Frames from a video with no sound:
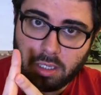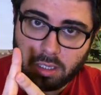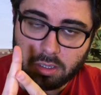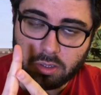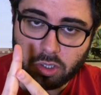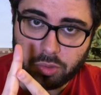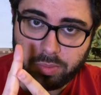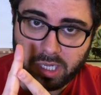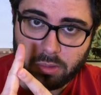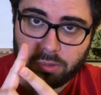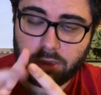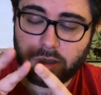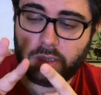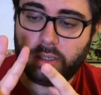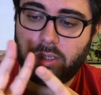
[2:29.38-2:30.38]

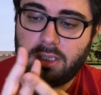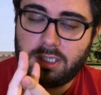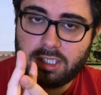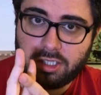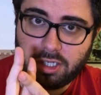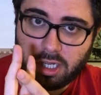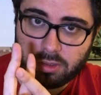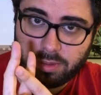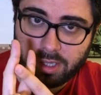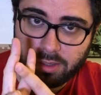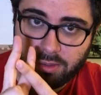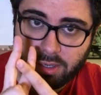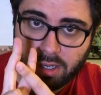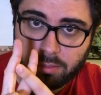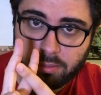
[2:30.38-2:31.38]
Godbound, Stars Without
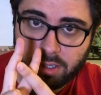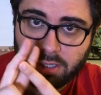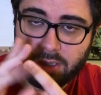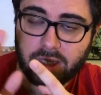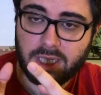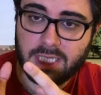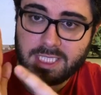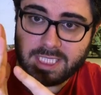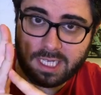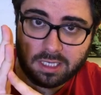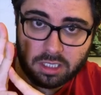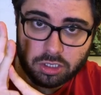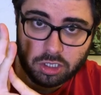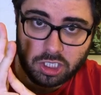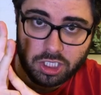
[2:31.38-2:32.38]
Number, and
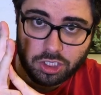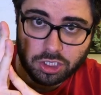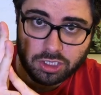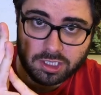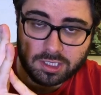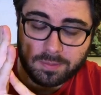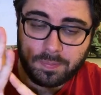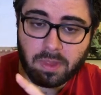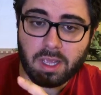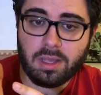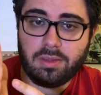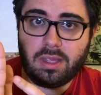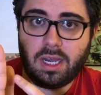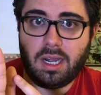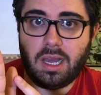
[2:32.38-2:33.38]
Silent Legions,
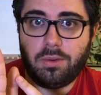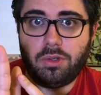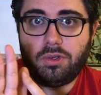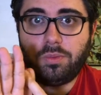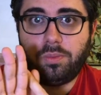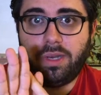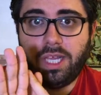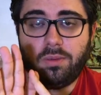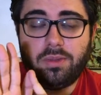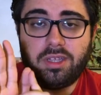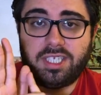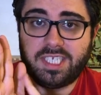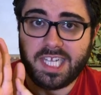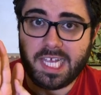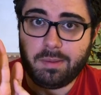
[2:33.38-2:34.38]
that allow you to play with the
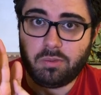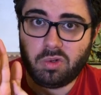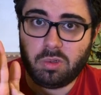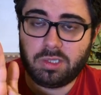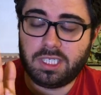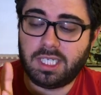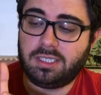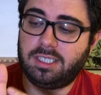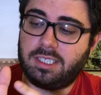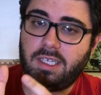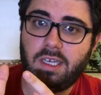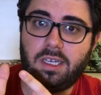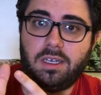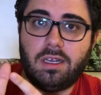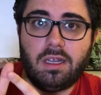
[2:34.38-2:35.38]
same rule sets
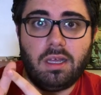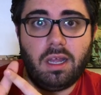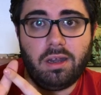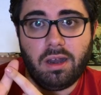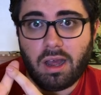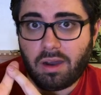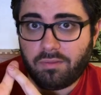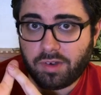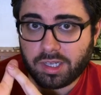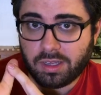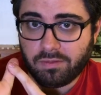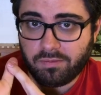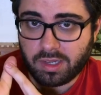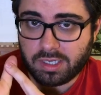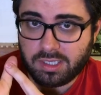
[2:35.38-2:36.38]
in an African
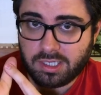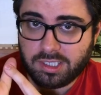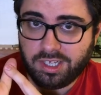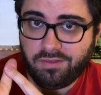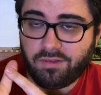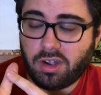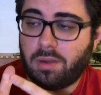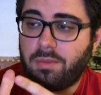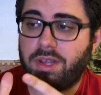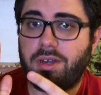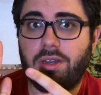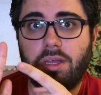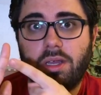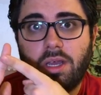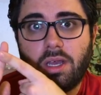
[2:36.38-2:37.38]
fantasy environment,
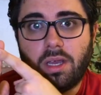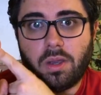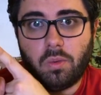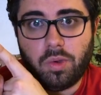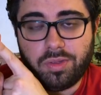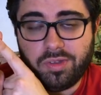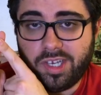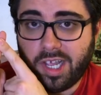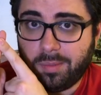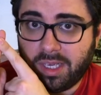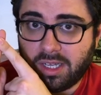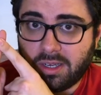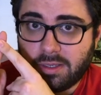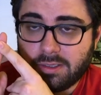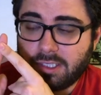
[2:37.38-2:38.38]
with
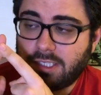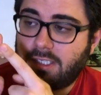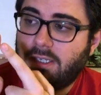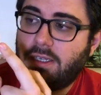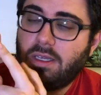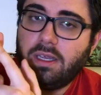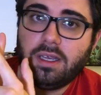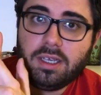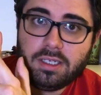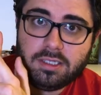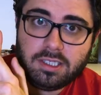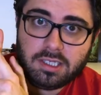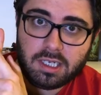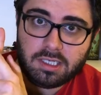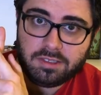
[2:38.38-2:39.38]
demigods, in
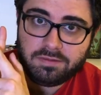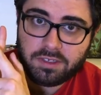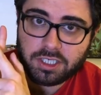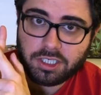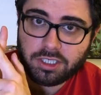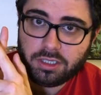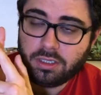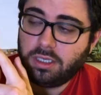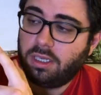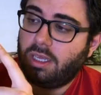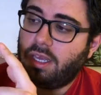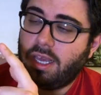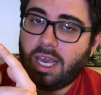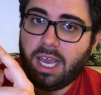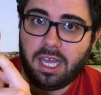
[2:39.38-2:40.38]
science fiction,
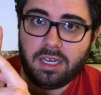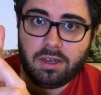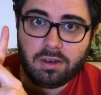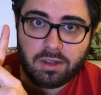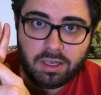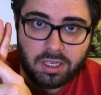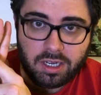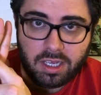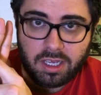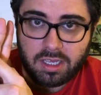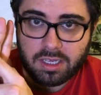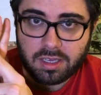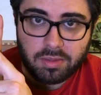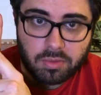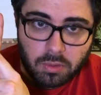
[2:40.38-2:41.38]
and in a
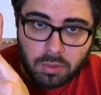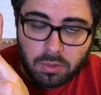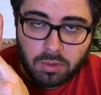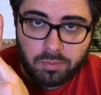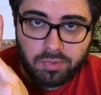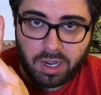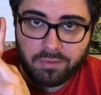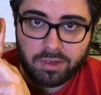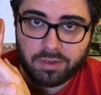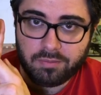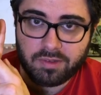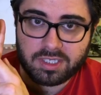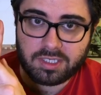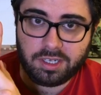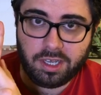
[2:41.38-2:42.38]
Cthulhu private
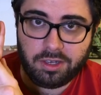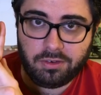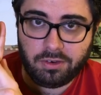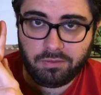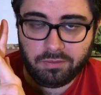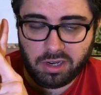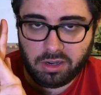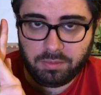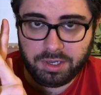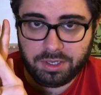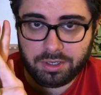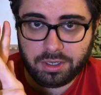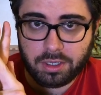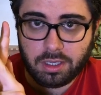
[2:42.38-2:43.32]
investigator environment.